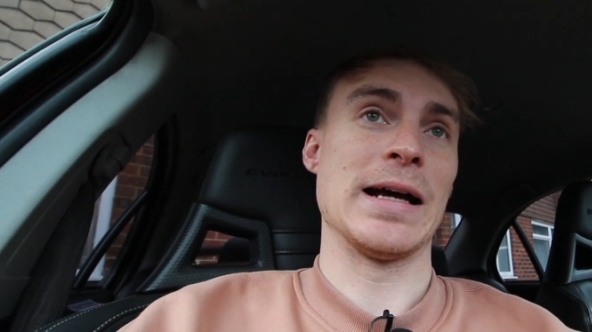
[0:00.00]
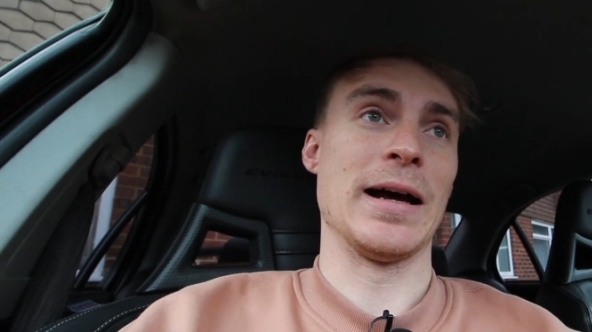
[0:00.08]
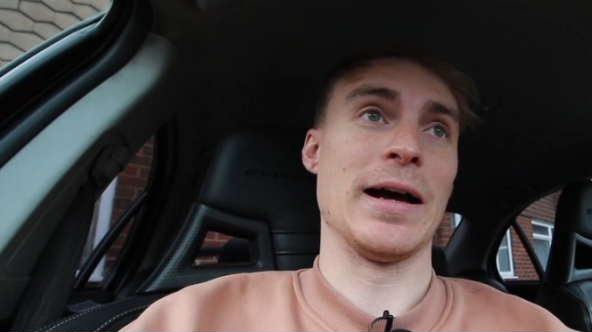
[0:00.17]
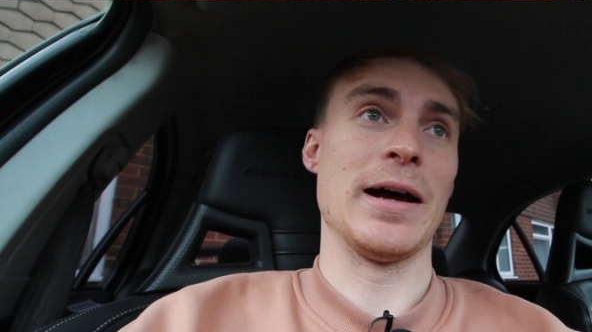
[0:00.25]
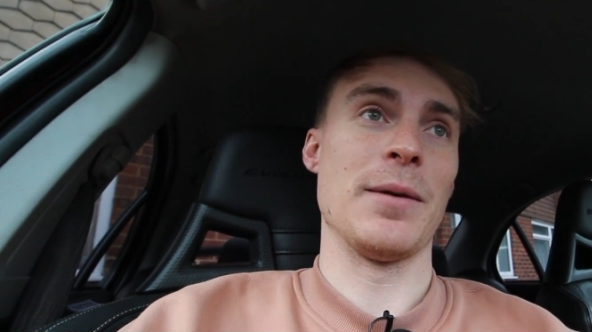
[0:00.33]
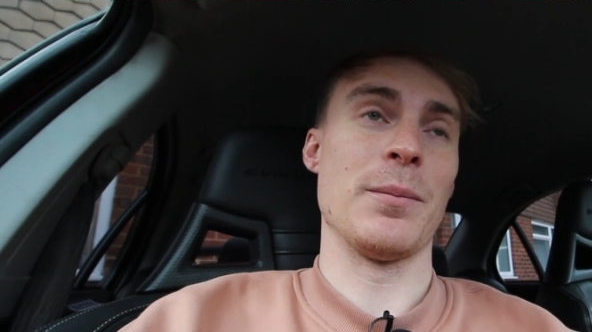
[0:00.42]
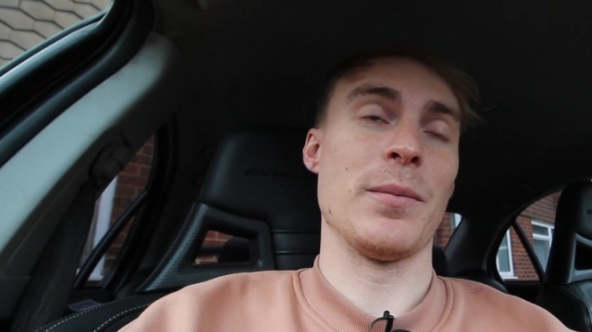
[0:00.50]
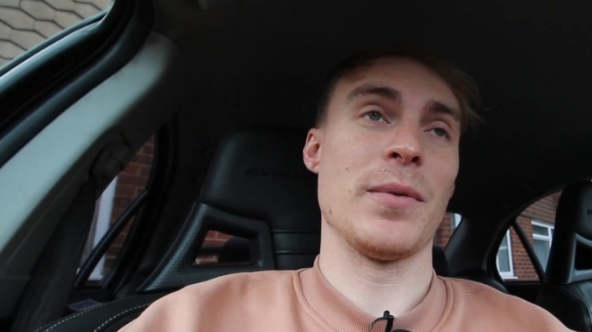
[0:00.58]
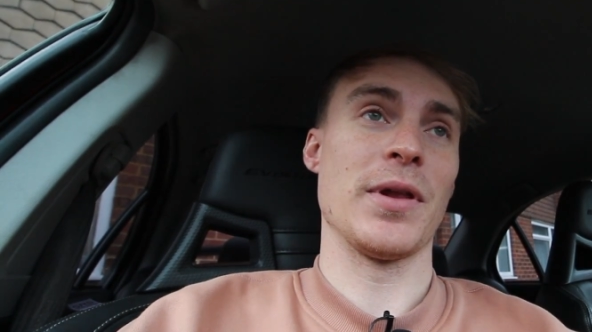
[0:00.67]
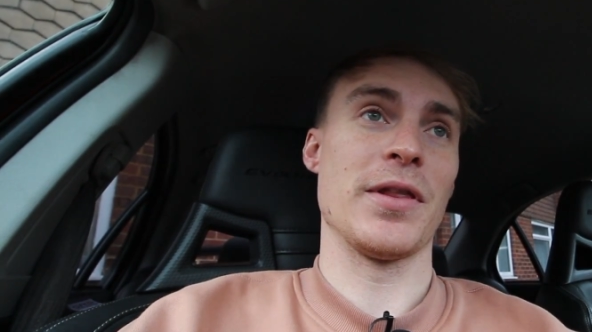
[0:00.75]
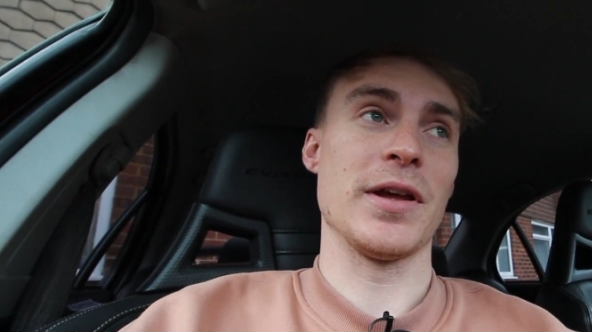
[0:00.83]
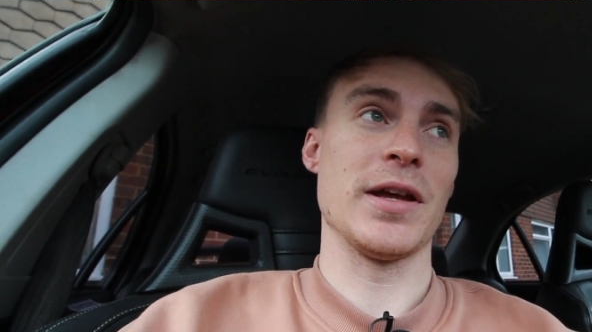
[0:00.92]

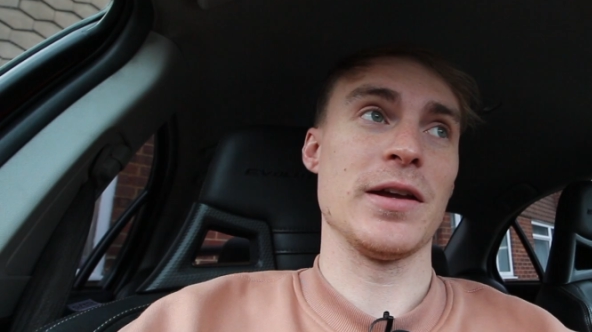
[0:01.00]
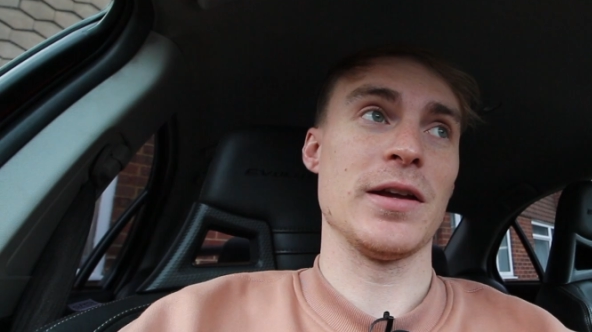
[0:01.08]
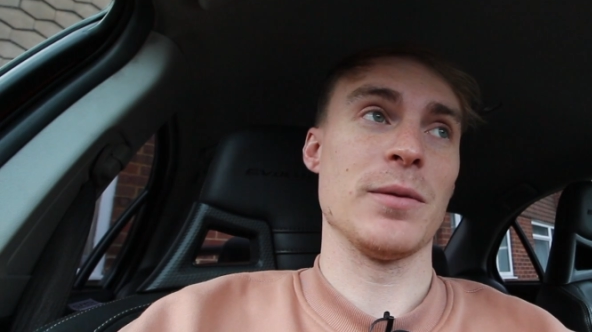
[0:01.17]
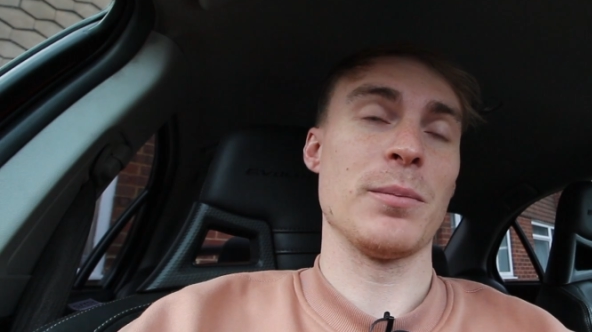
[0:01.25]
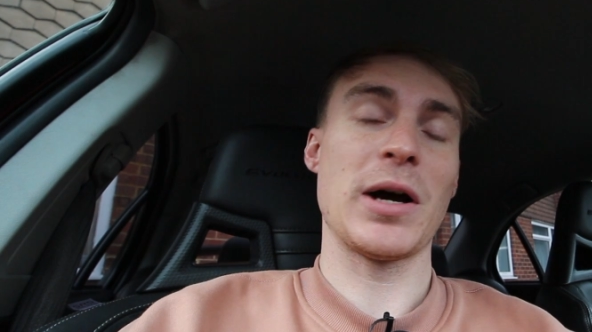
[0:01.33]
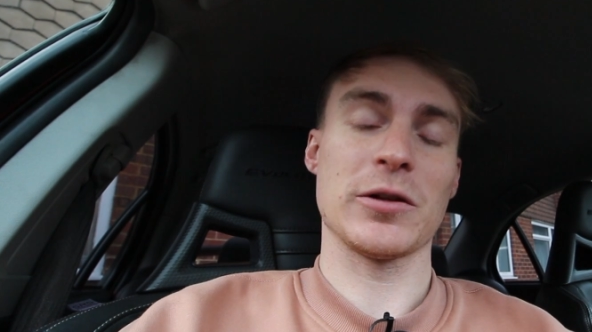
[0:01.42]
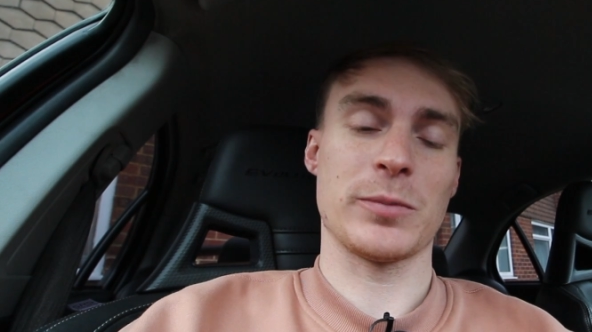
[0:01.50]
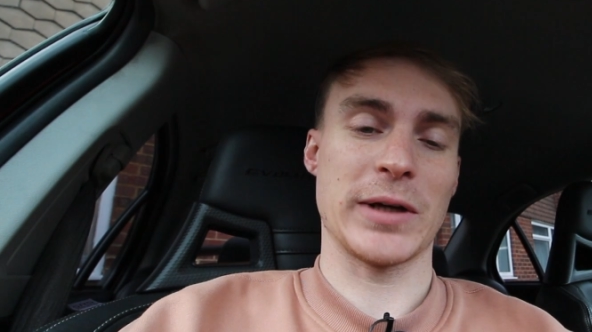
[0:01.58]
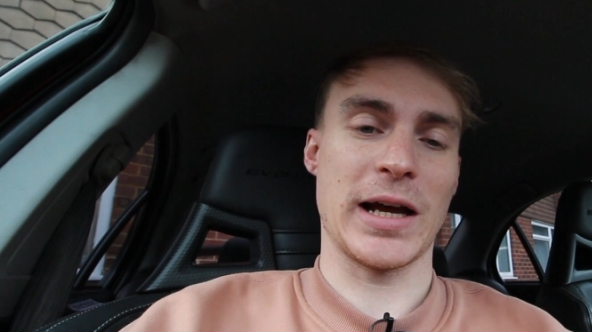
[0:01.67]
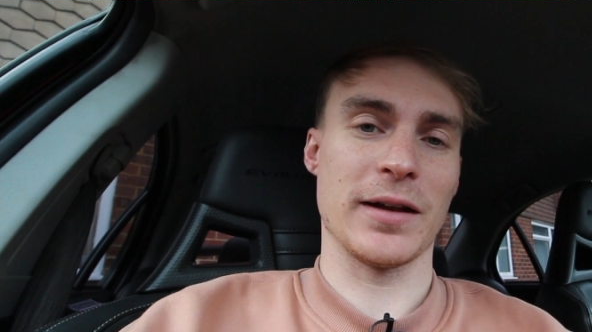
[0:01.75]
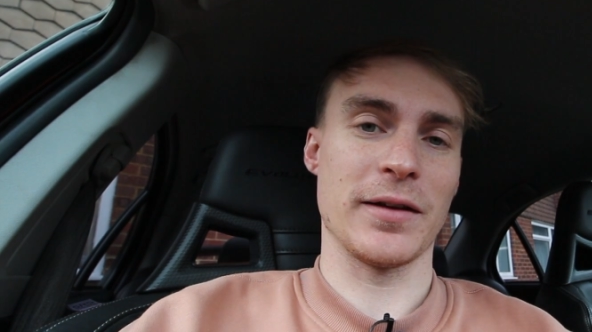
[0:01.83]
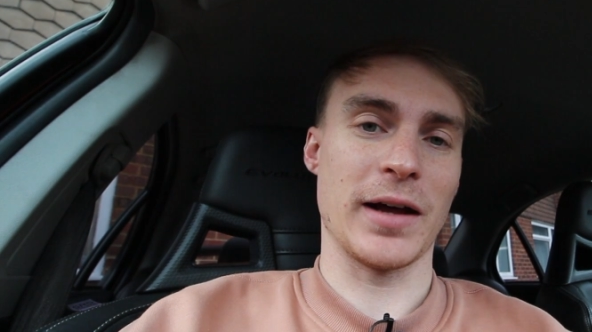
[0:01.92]
the miles per
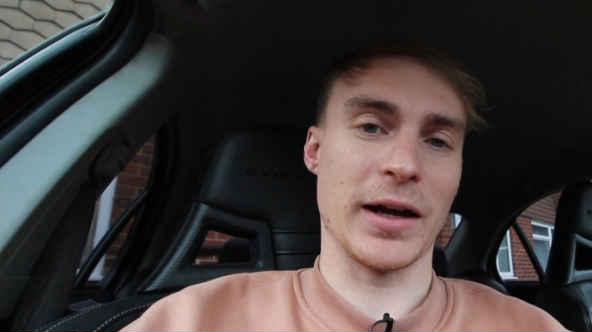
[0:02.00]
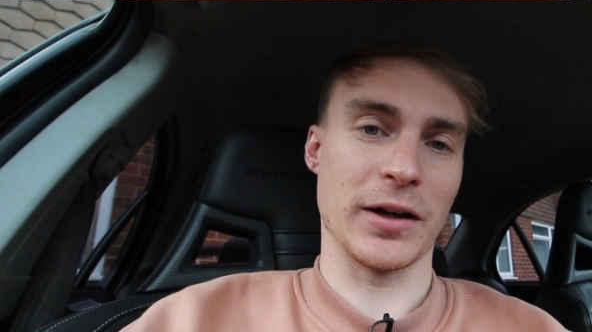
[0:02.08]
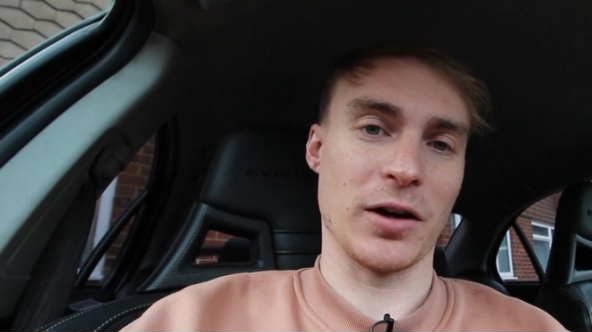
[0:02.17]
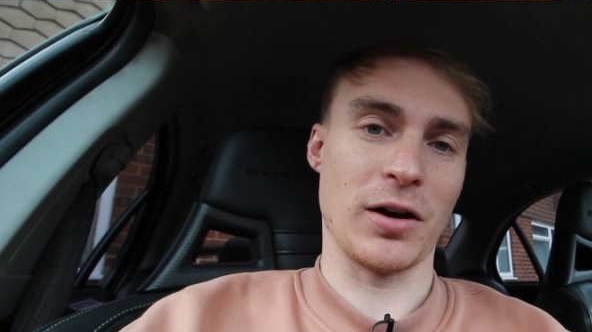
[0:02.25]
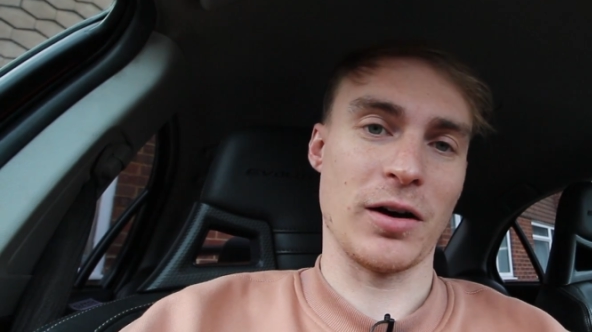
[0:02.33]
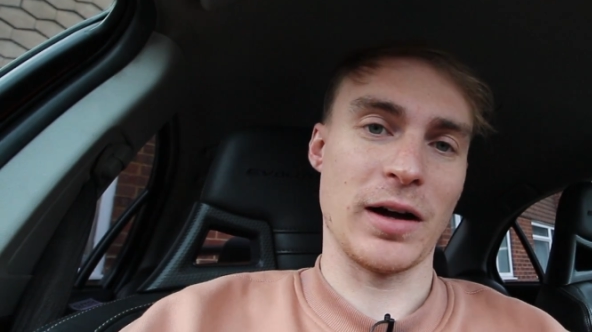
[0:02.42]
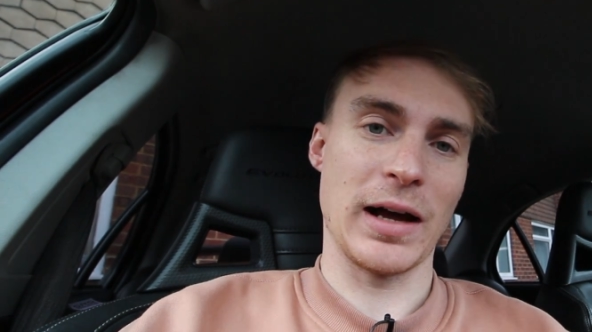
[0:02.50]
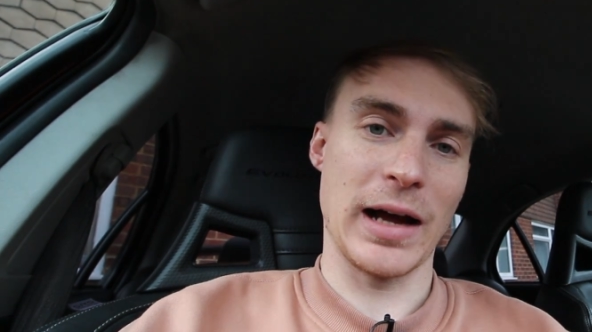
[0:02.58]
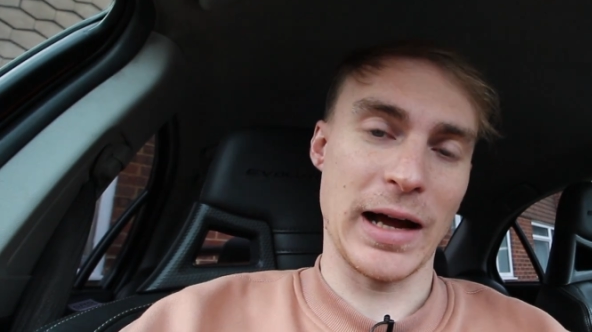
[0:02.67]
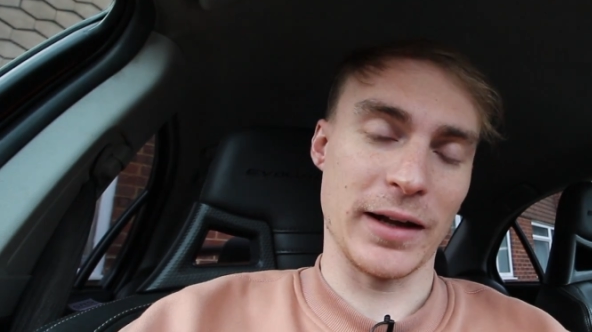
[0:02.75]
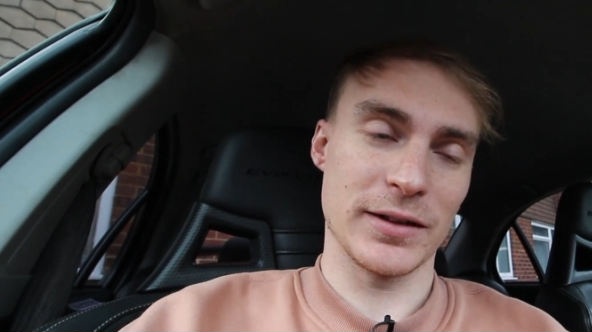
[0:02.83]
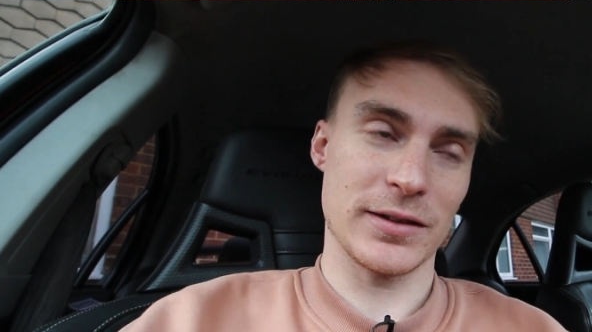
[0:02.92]
gallon that I got
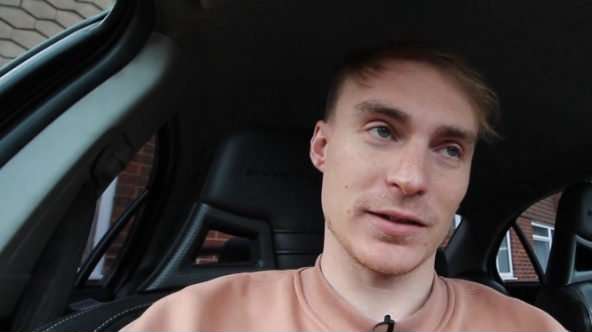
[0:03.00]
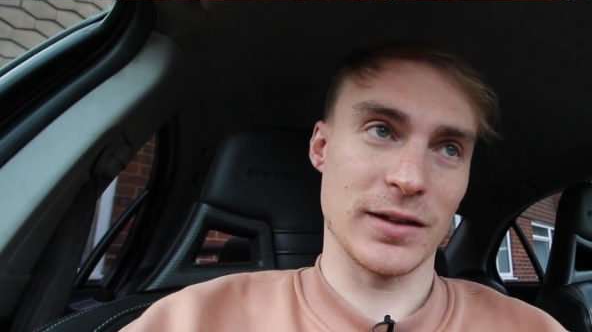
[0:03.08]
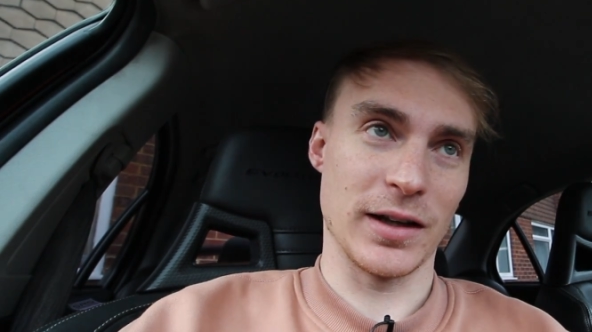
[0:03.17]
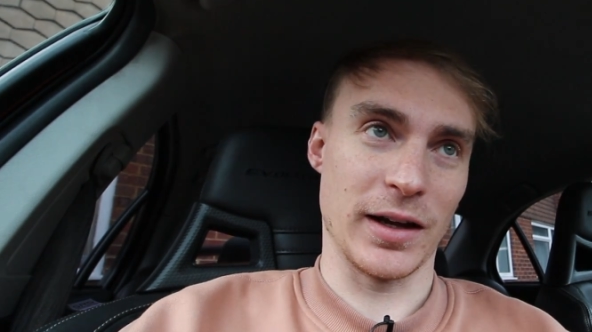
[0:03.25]
at